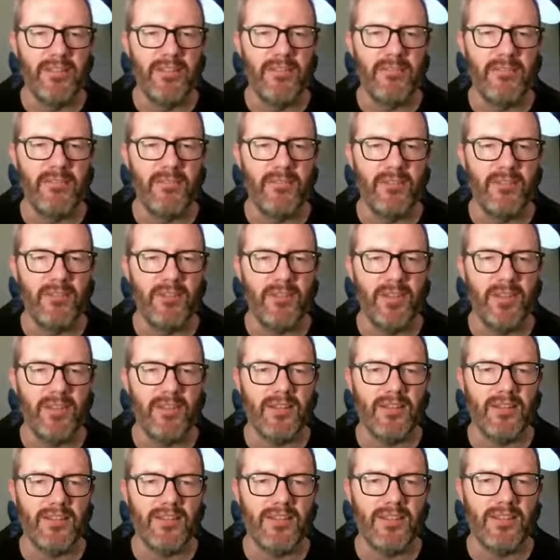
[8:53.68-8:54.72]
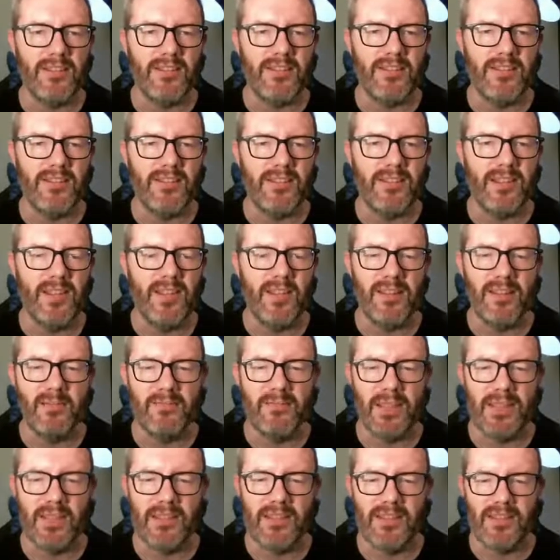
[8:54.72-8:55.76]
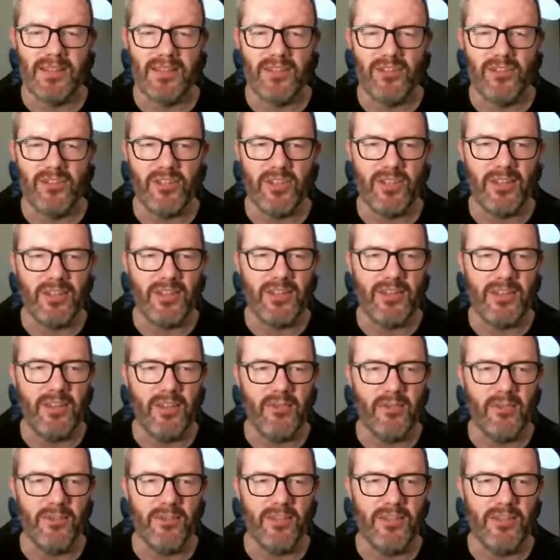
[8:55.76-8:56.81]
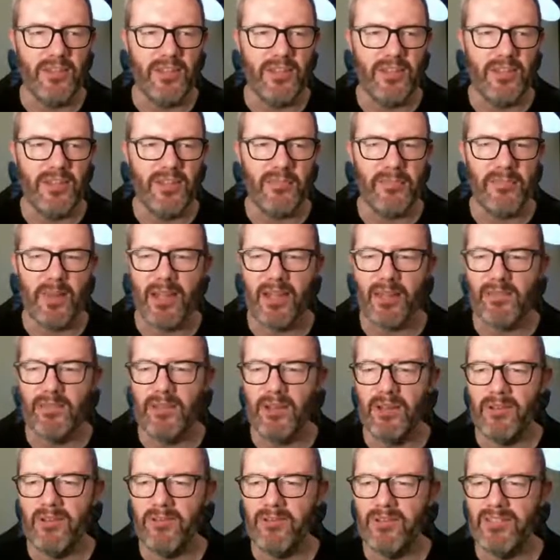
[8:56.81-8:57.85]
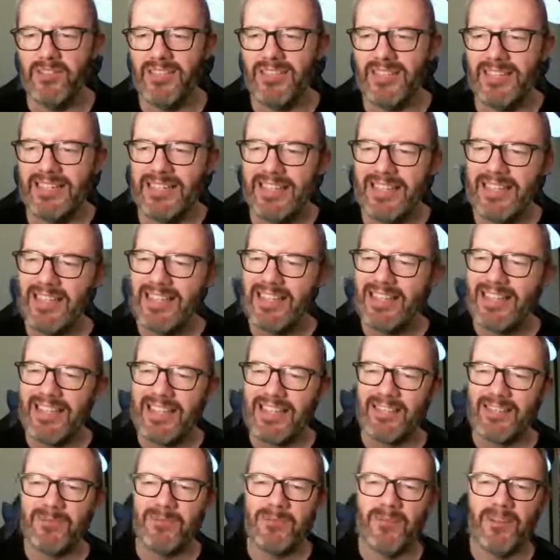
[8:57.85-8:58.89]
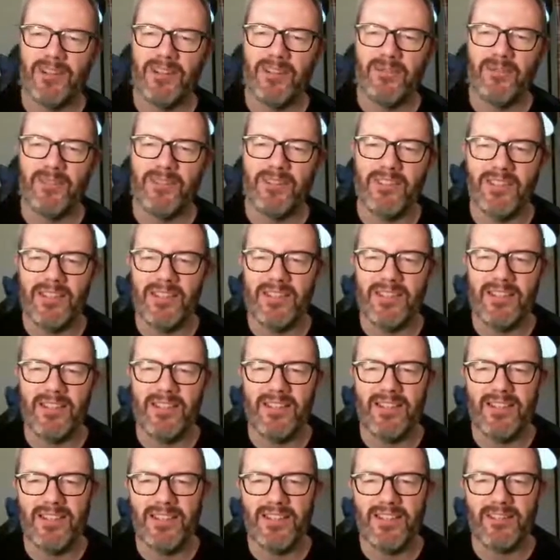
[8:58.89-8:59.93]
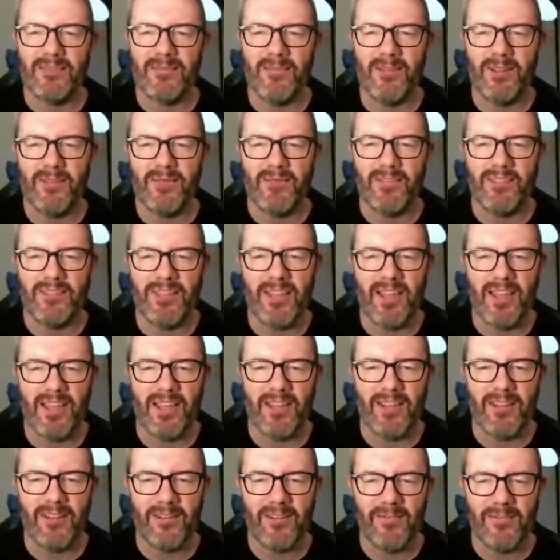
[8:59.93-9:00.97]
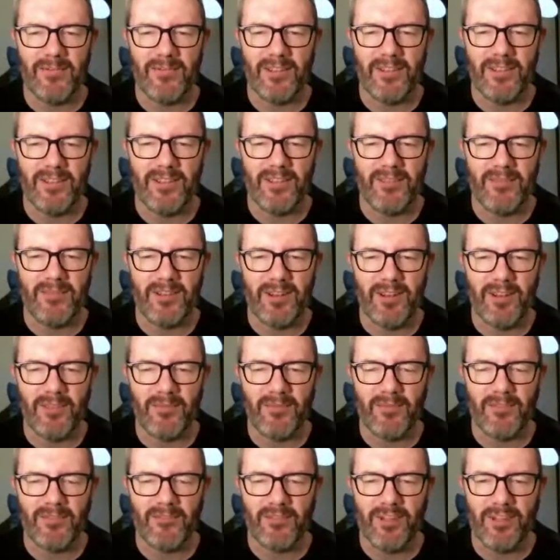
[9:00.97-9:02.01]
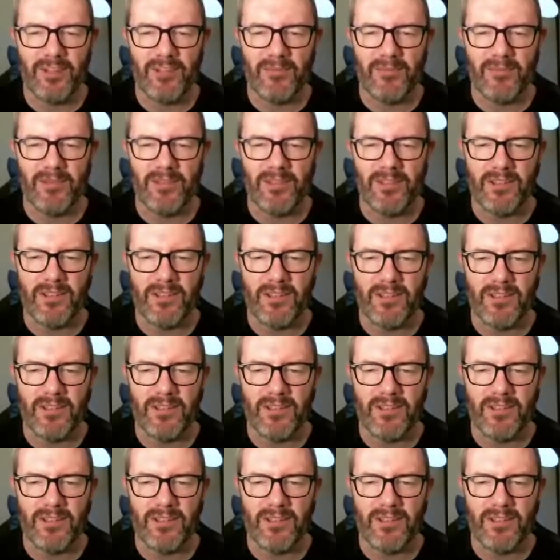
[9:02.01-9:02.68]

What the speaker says: Morlanes didn't get the message, and he ghosts in at the back post. That's what I was scared of, that Real Madrid were going